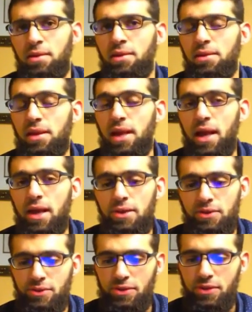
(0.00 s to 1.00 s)
The
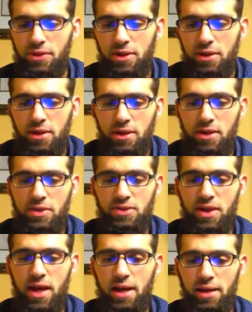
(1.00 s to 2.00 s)
answer is
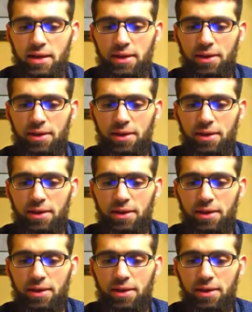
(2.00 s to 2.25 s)
that